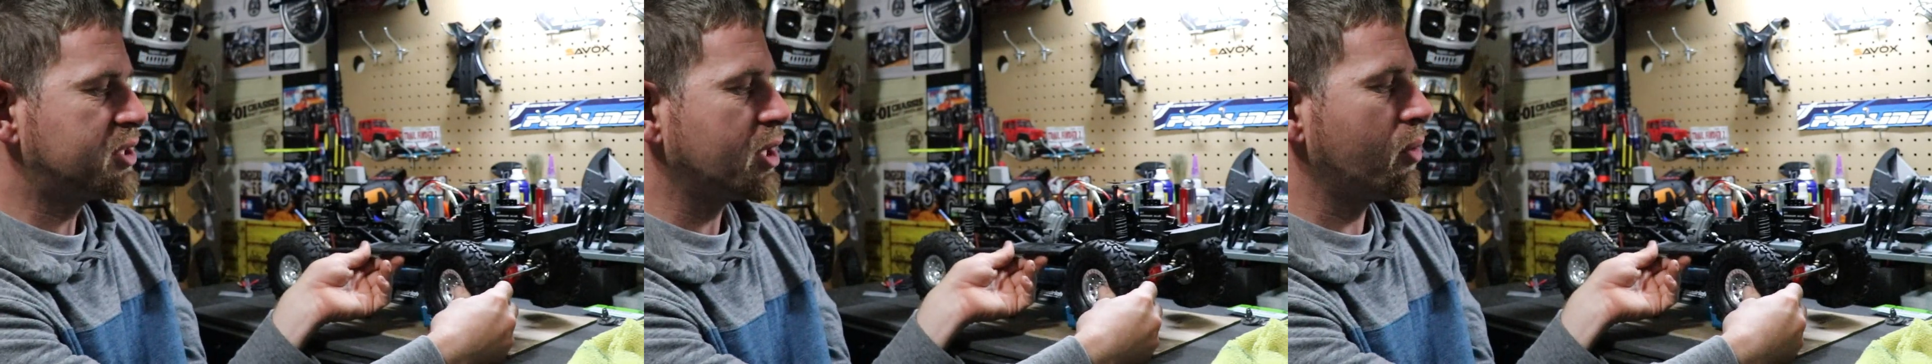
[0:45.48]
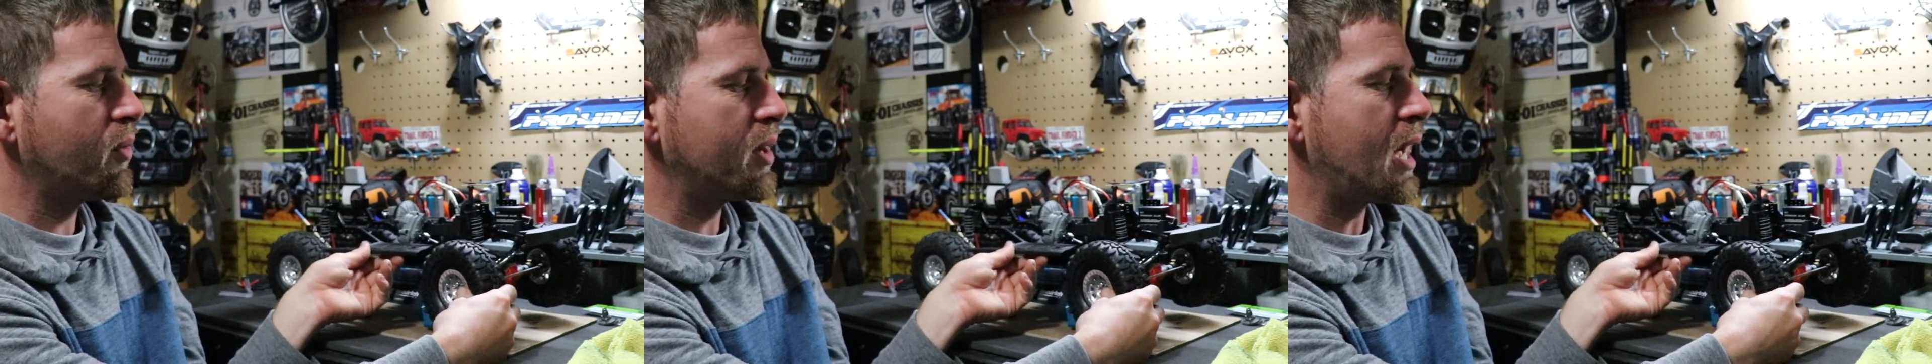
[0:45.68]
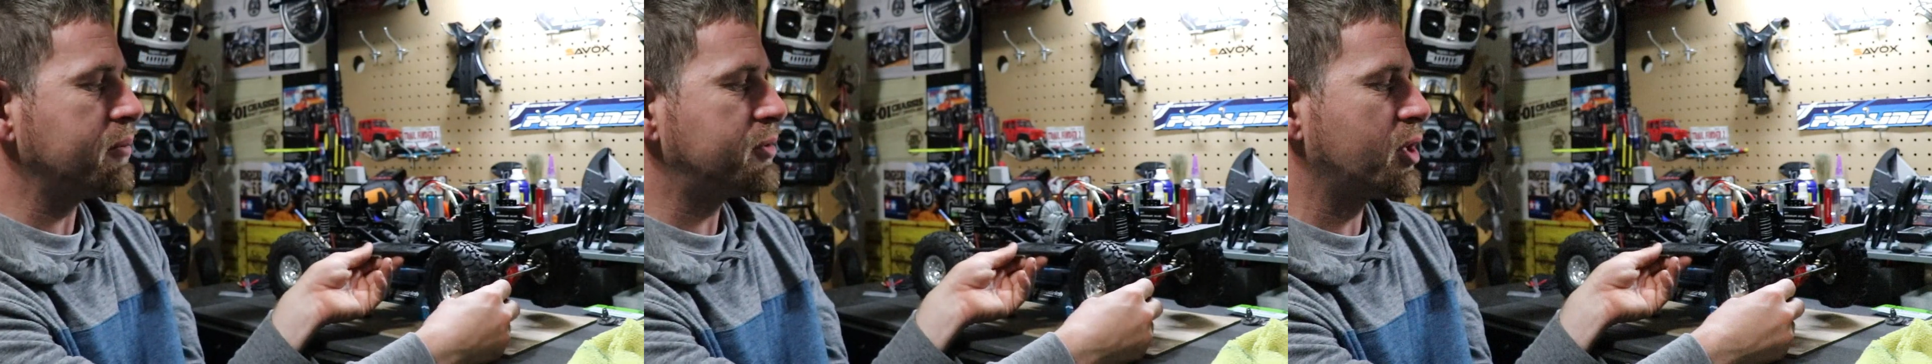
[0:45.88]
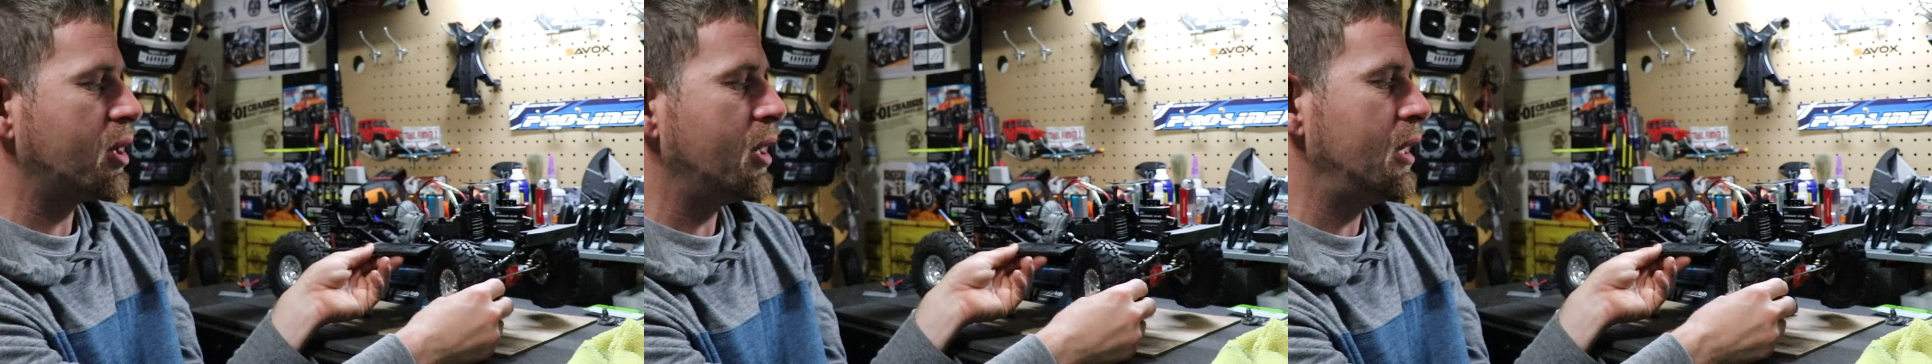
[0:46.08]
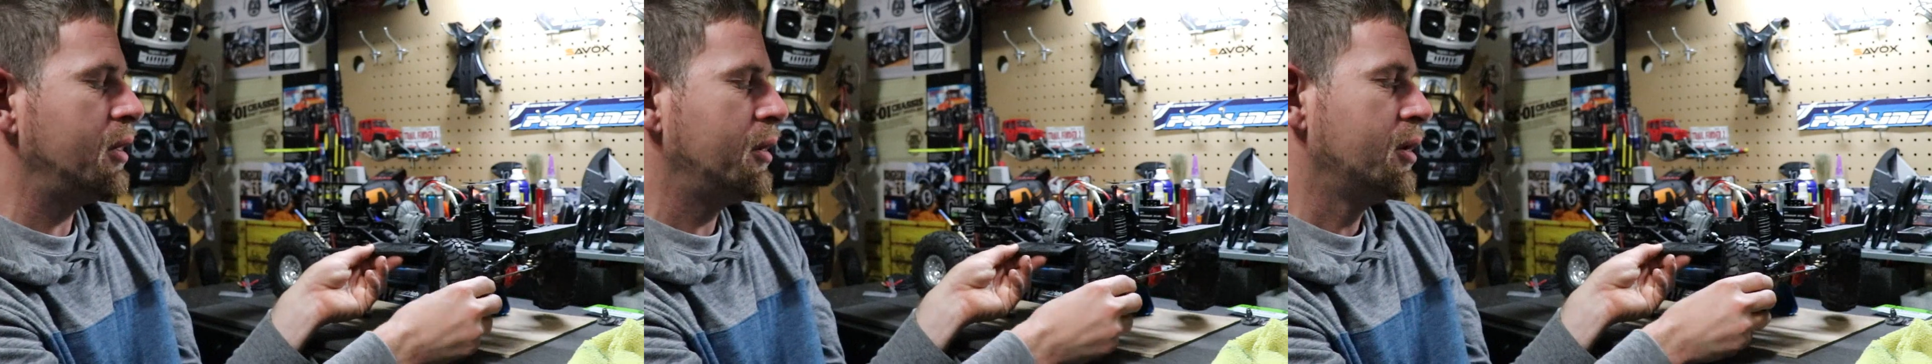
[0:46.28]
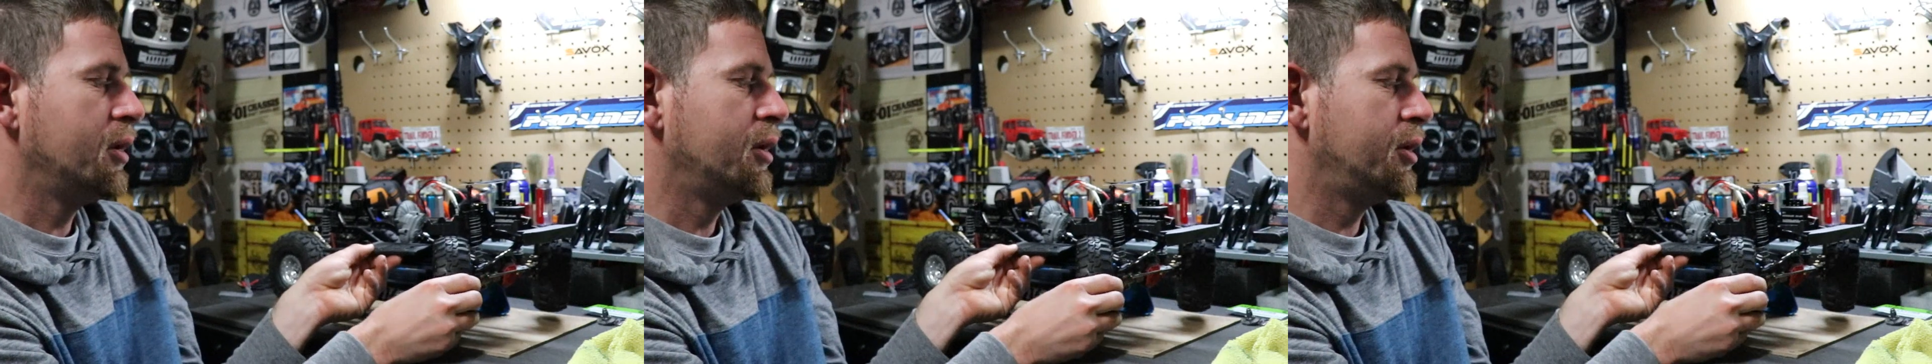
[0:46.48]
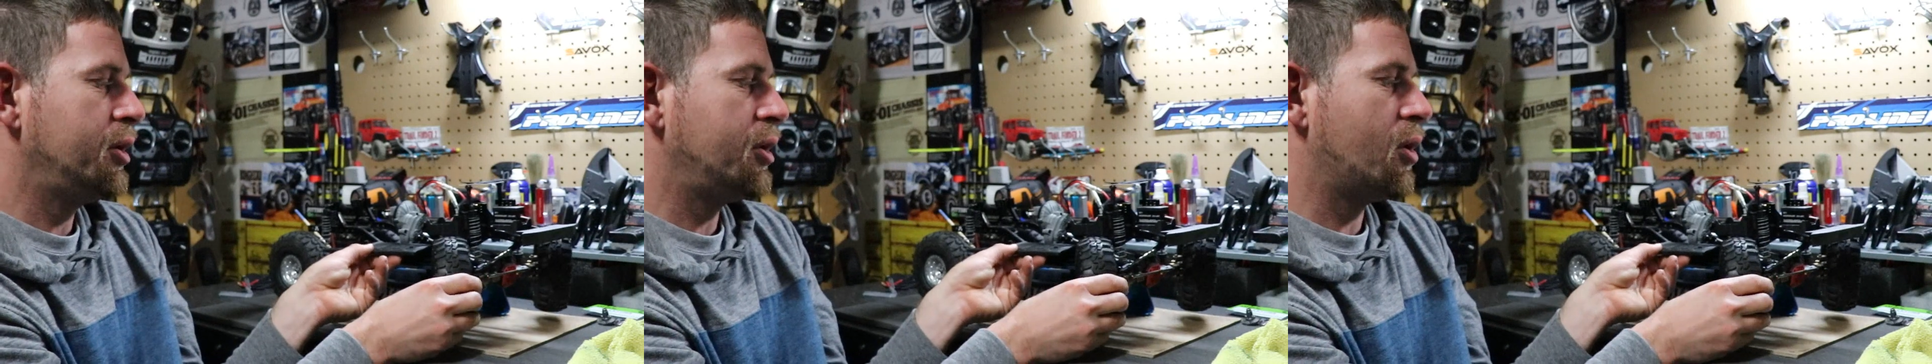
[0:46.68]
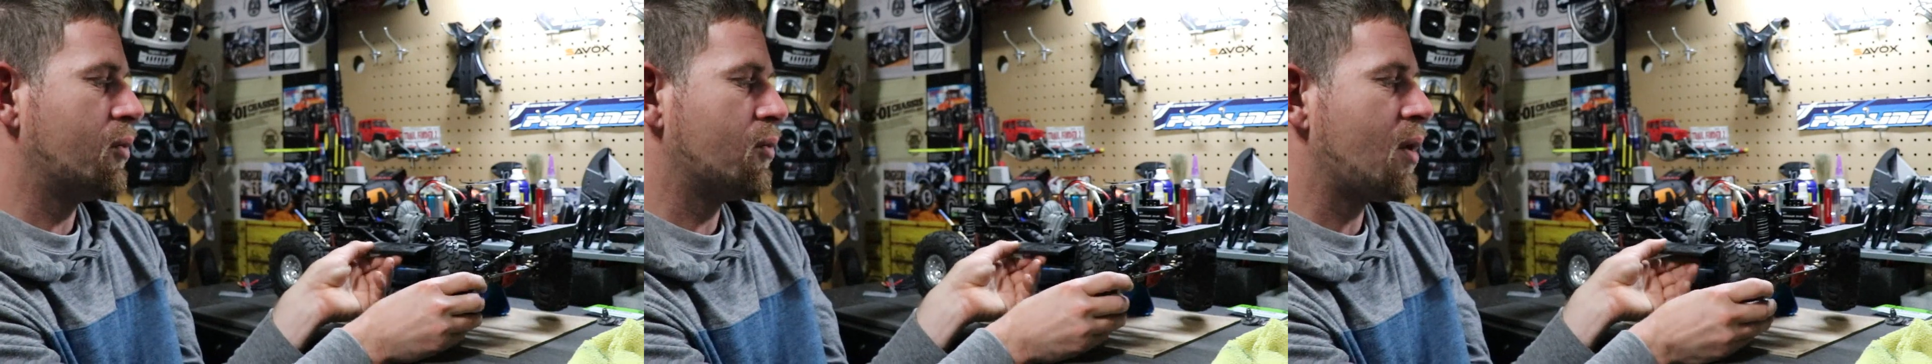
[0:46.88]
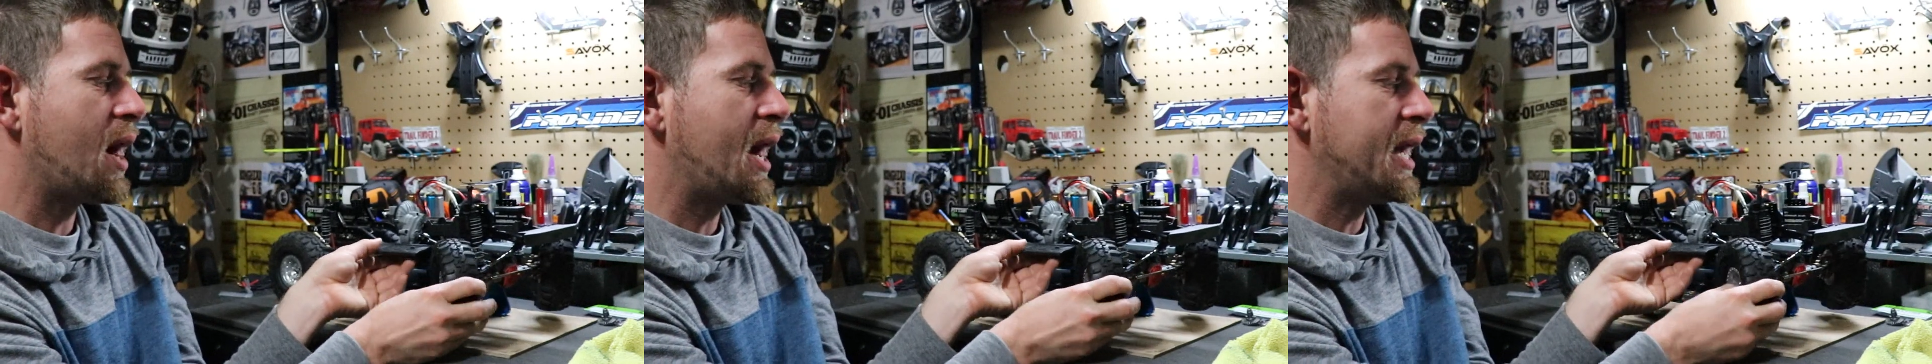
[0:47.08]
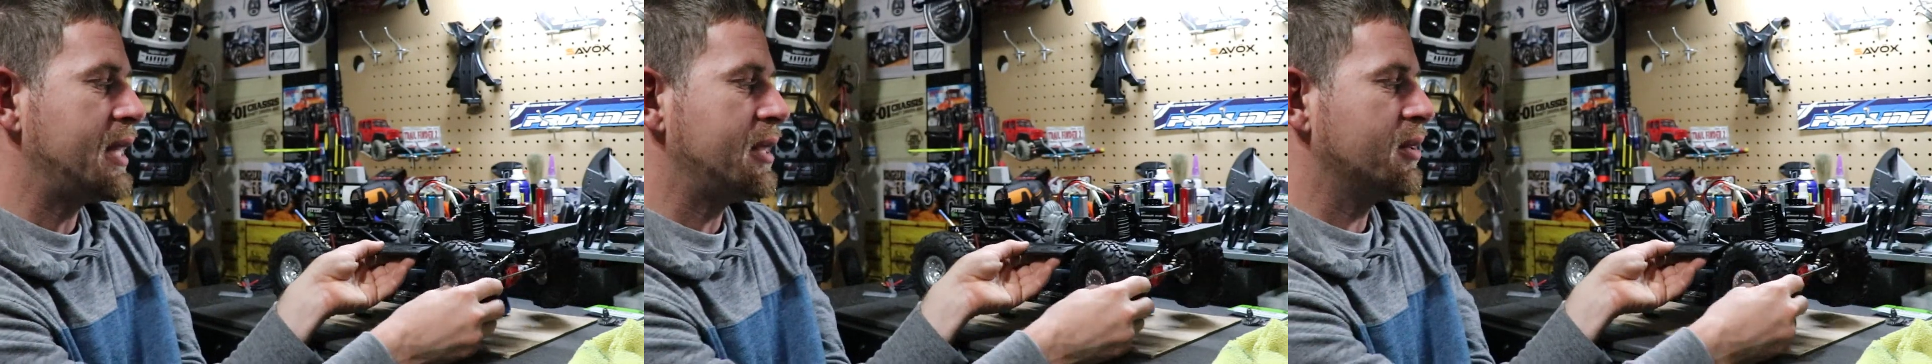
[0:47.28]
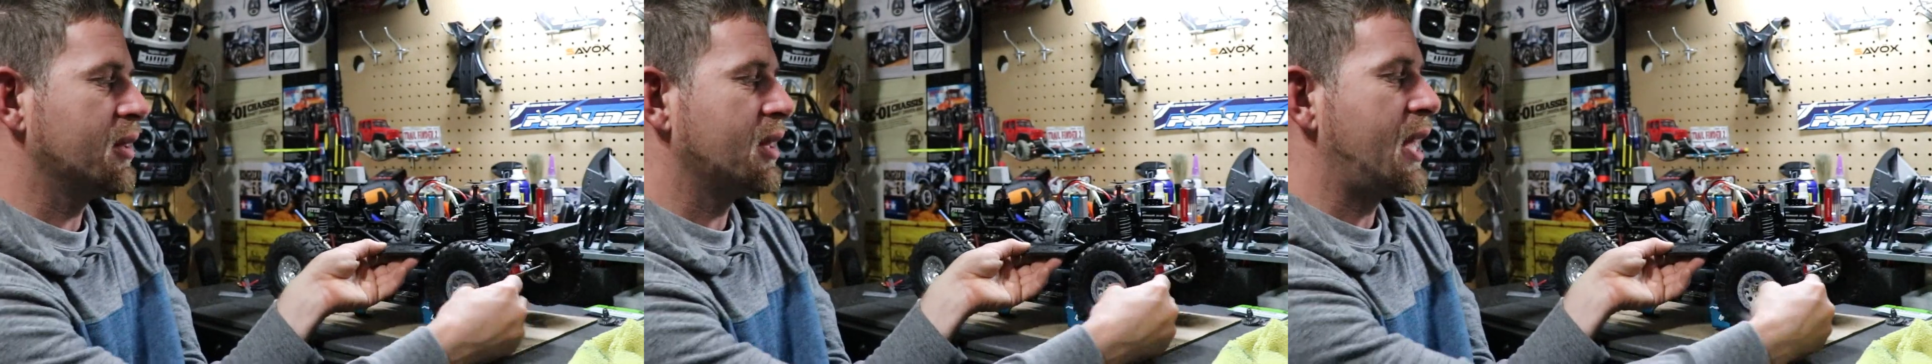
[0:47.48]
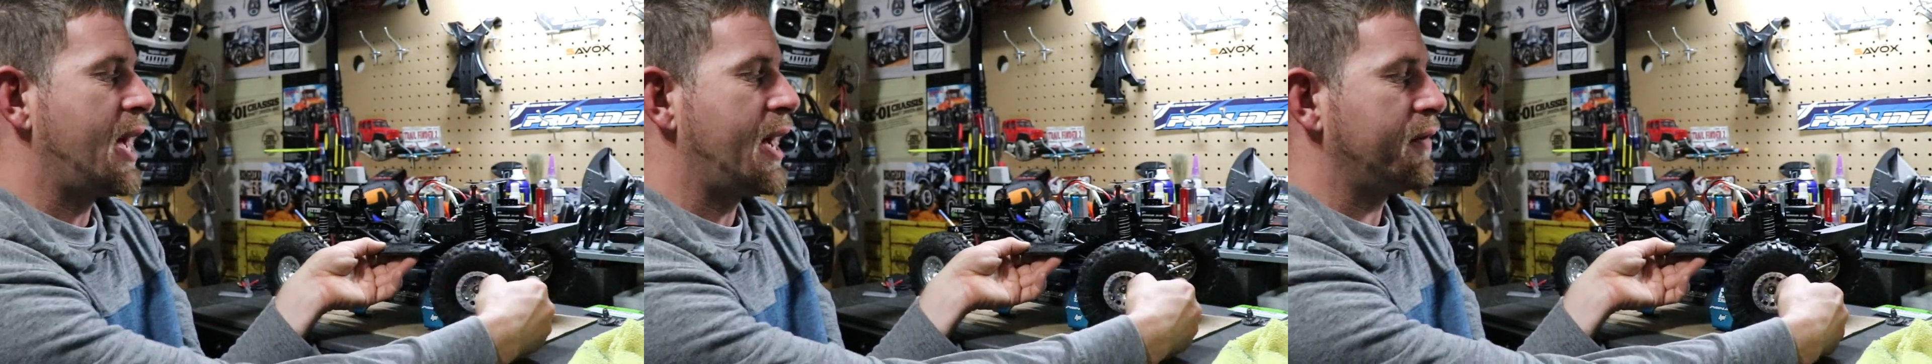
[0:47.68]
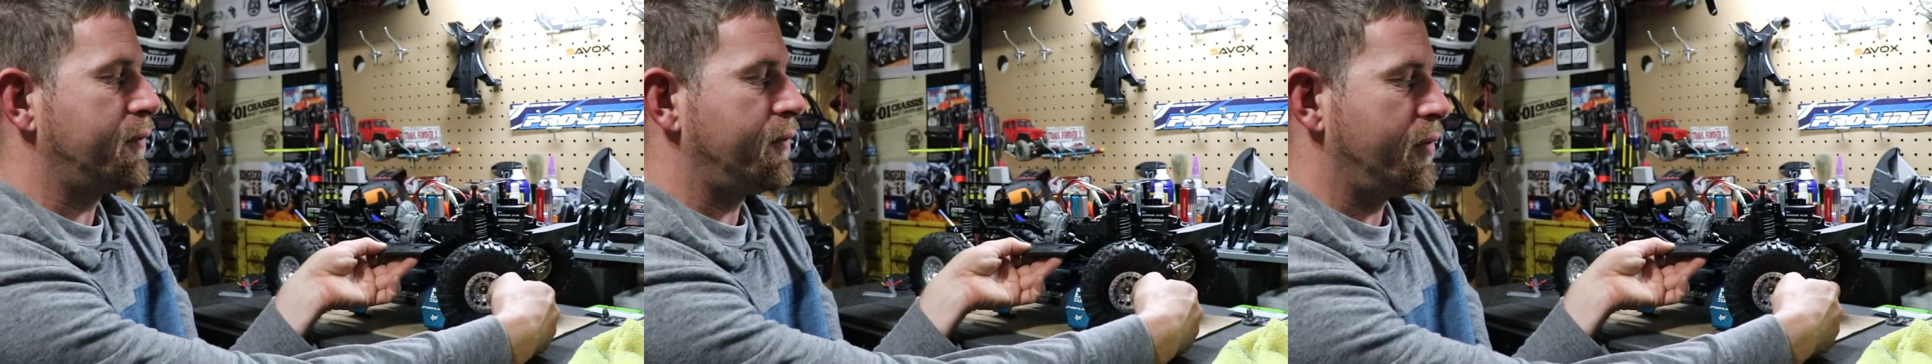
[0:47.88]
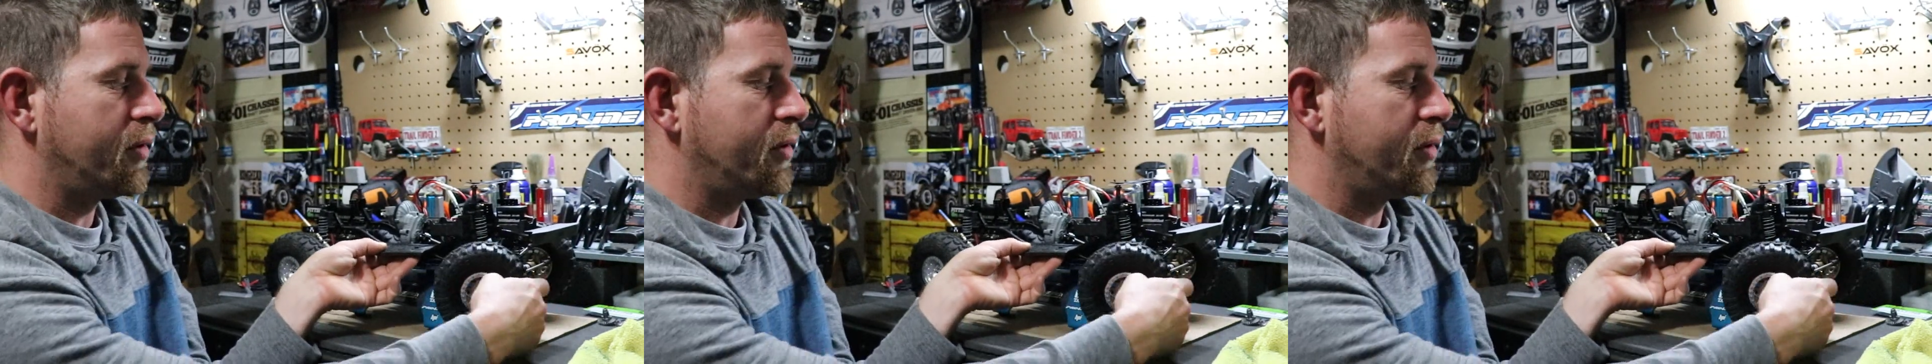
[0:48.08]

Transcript: So when I'm turning, you know, right and left,